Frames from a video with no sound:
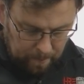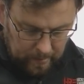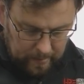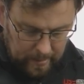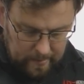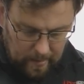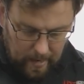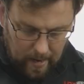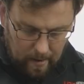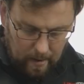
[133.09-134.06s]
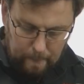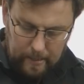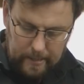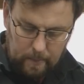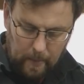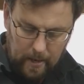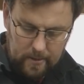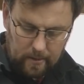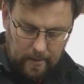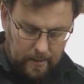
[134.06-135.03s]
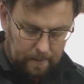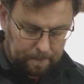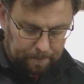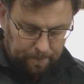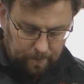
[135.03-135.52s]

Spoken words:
These are a mini spares item.